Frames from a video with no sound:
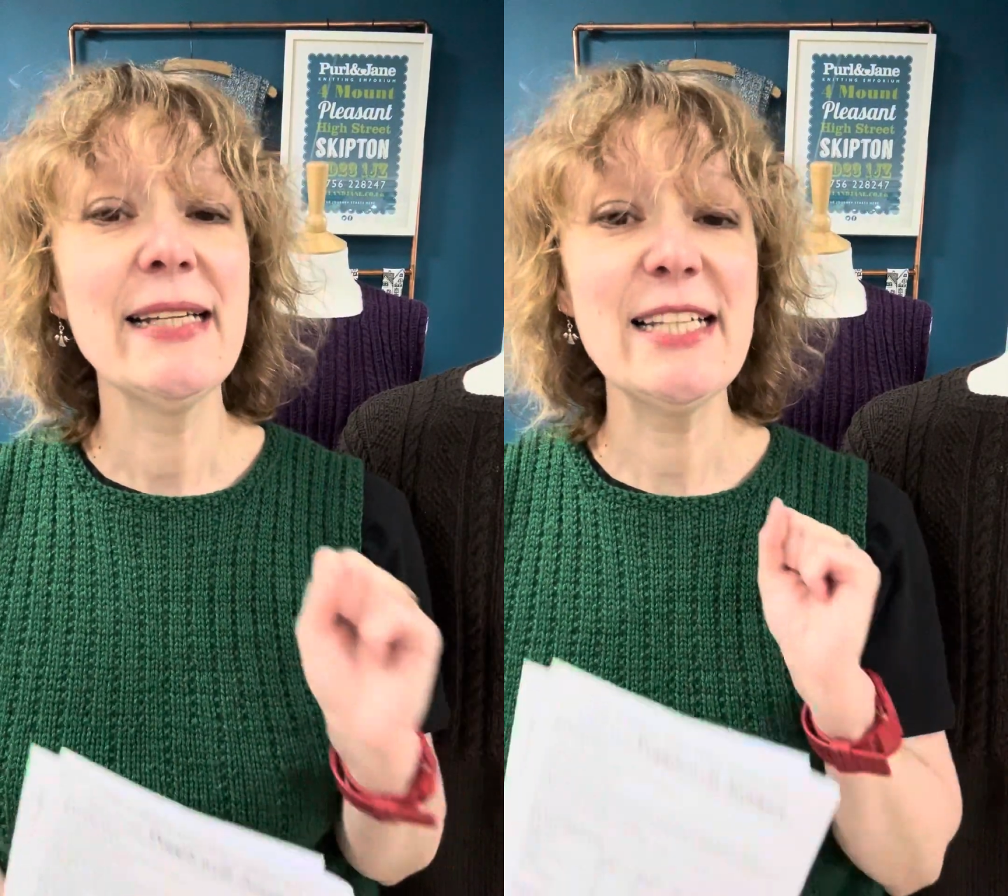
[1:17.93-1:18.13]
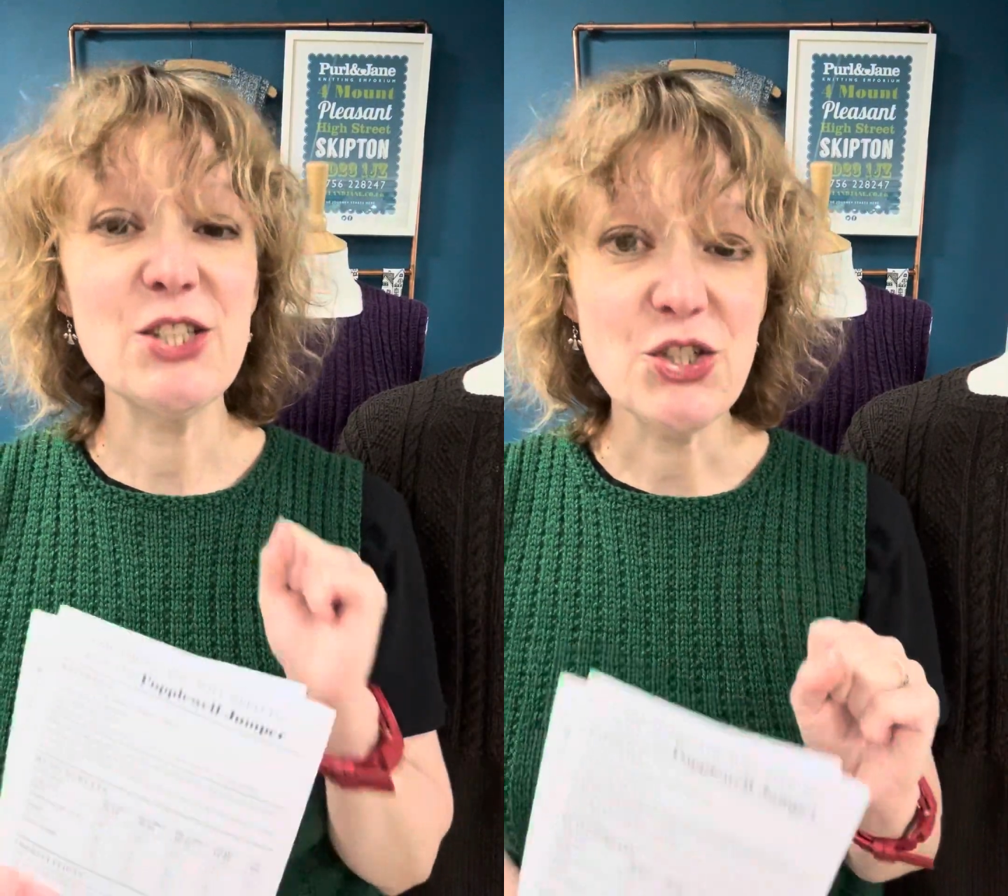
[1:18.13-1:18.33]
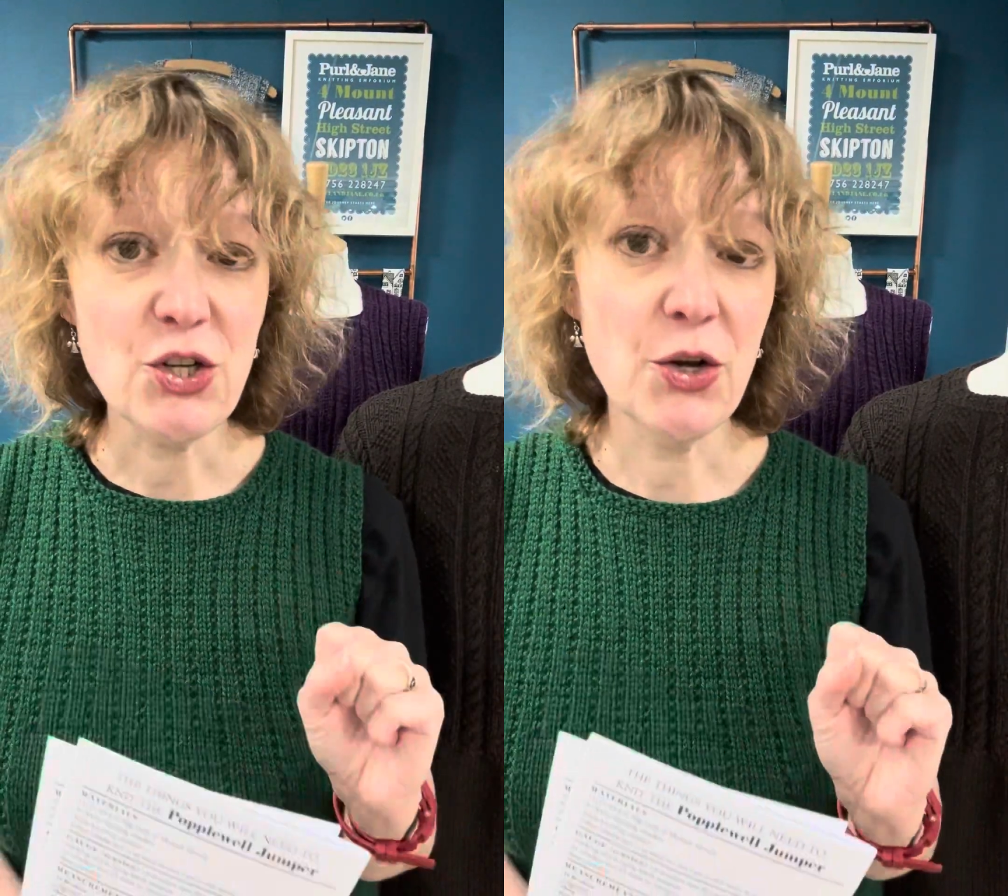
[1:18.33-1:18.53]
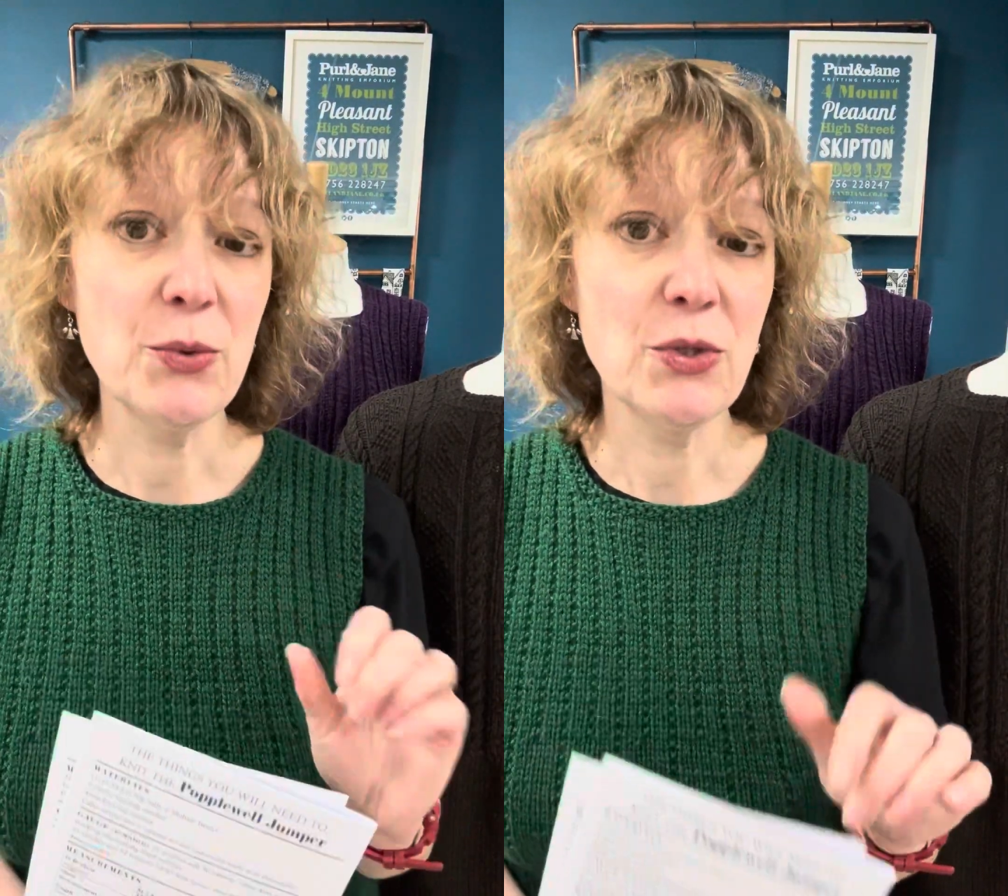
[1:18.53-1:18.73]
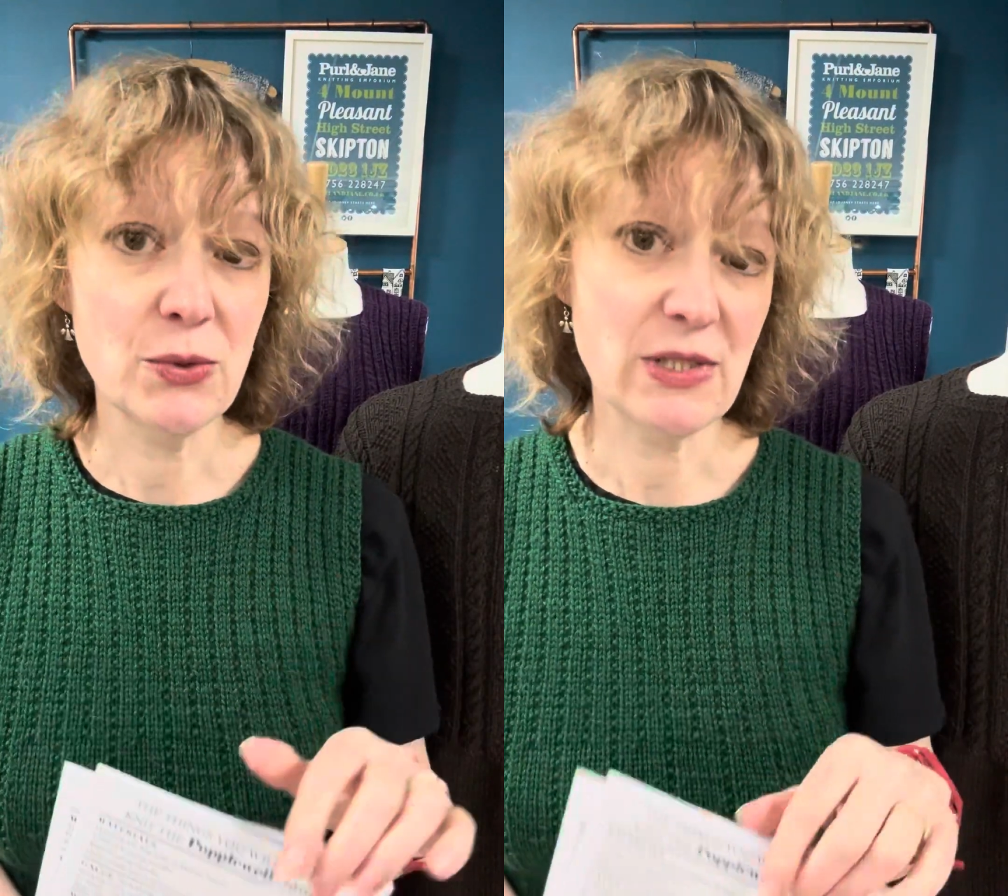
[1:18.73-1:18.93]
is to know
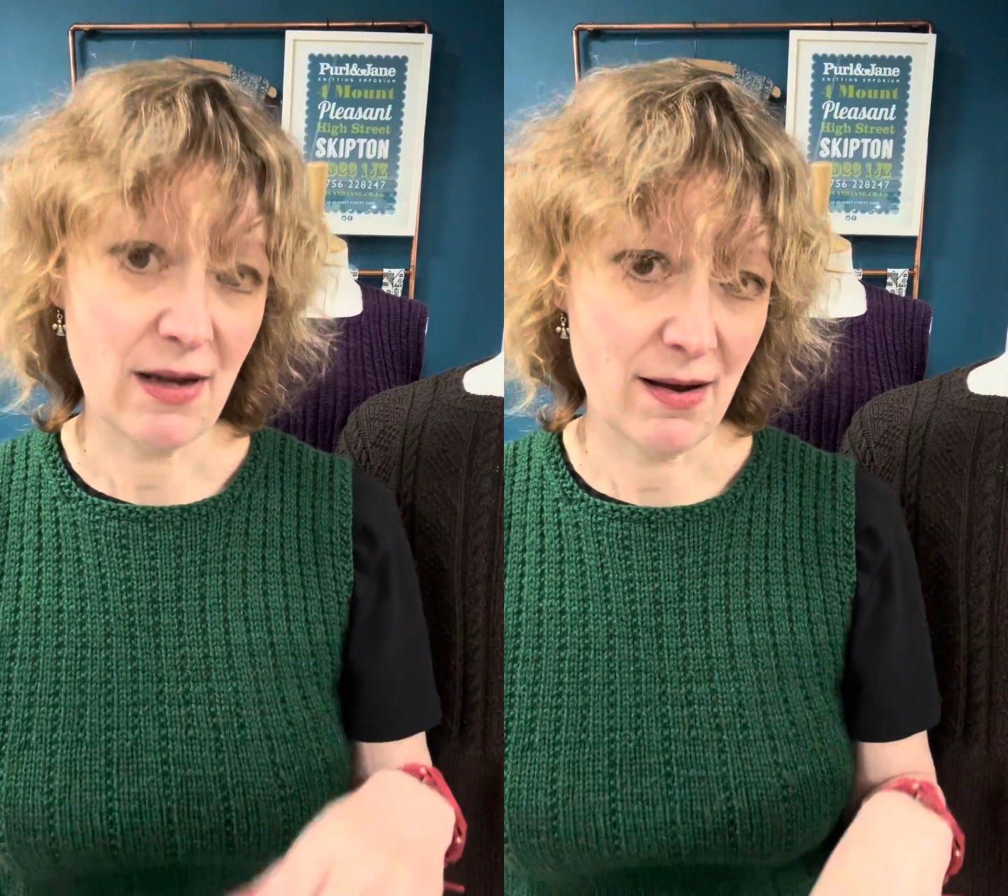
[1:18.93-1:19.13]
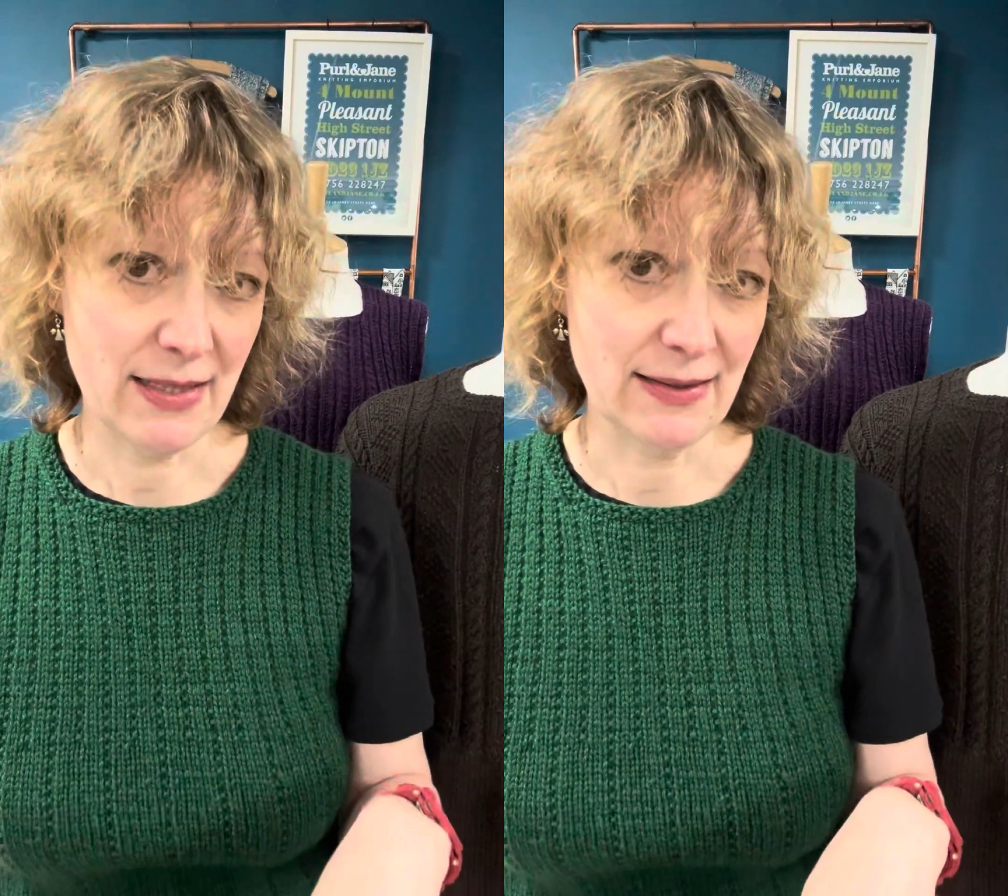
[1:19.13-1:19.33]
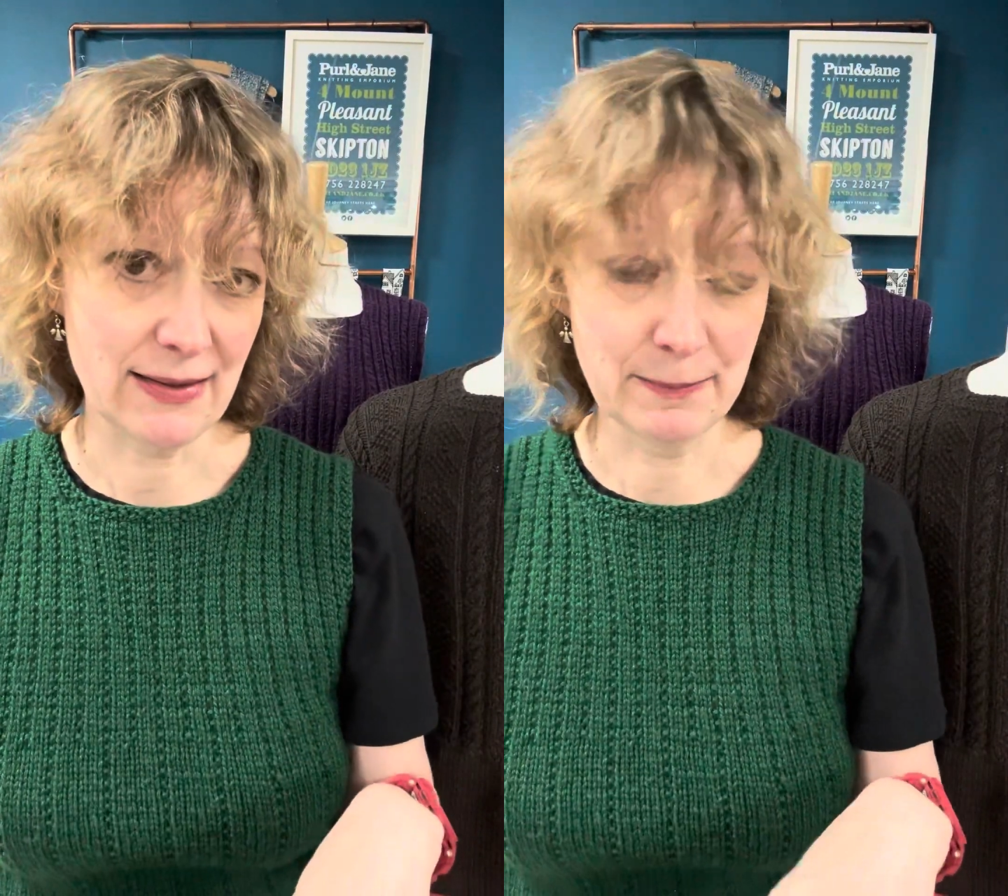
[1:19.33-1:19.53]
your size.